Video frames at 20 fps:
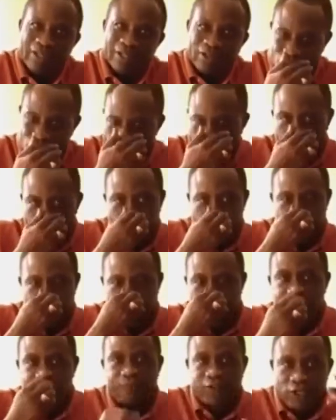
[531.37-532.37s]
So we
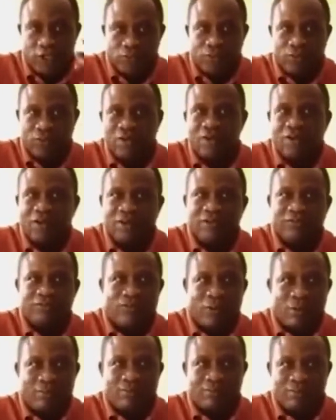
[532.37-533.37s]
flew
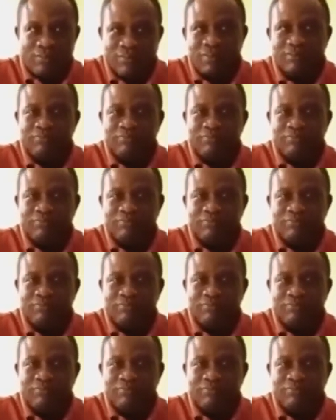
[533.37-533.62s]
from